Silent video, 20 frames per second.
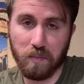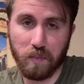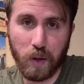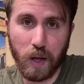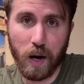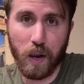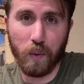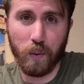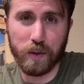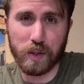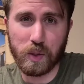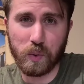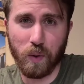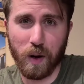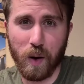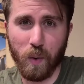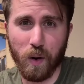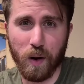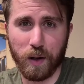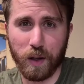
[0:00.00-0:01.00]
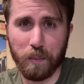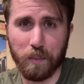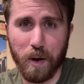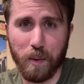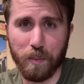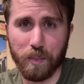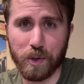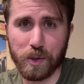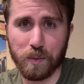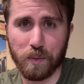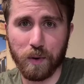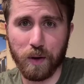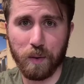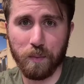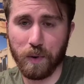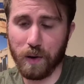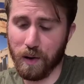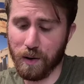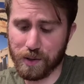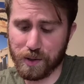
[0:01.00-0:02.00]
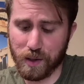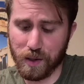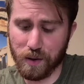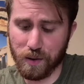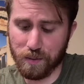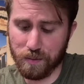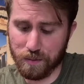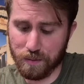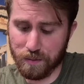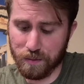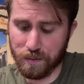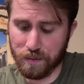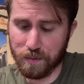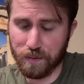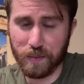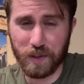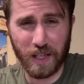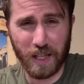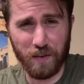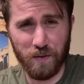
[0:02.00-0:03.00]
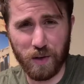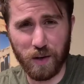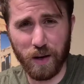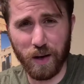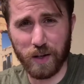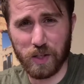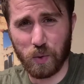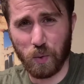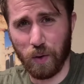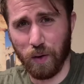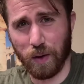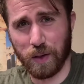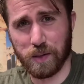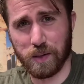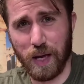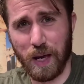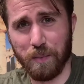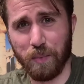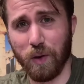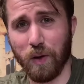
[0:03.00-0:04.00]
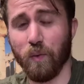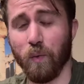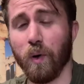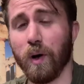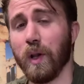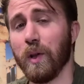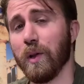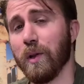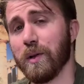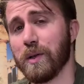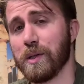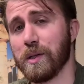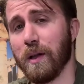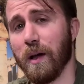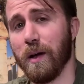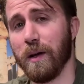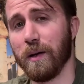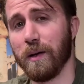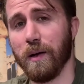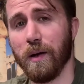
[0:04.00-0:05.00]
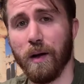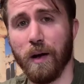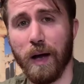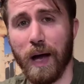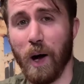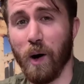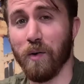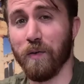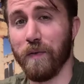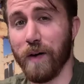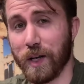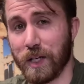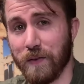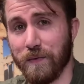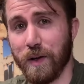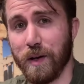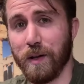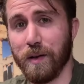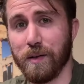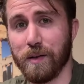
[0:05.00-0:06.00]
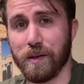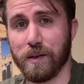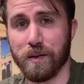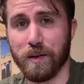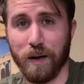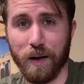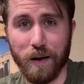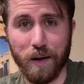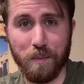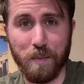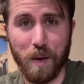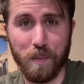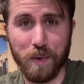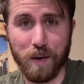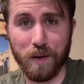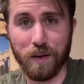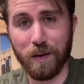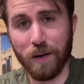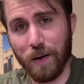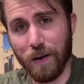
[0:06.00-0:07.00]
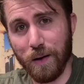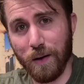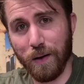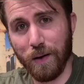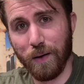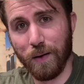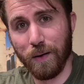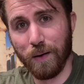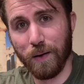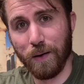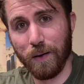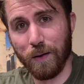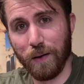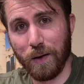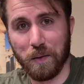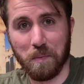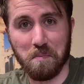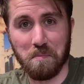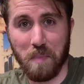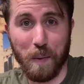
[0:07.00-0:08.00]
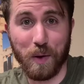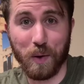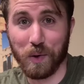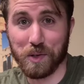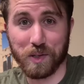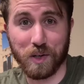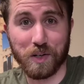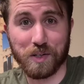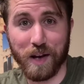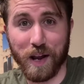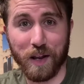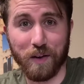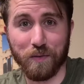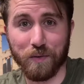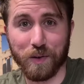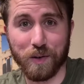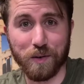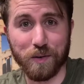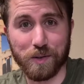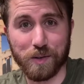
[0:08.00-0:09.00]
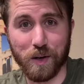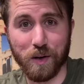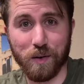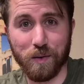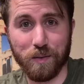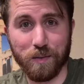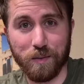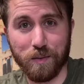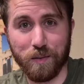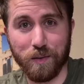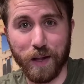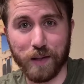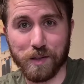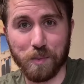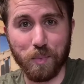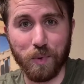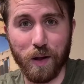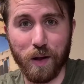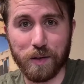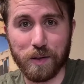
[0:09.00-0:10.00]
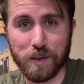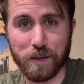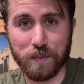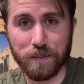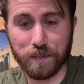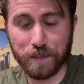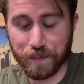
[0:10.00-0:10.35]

Kind of the reason why I want to get pepper sprayed, but also to give you guys a real example of what it looks like, how effective it is, and maybe maybe it was entertaining for you. So that's a plus.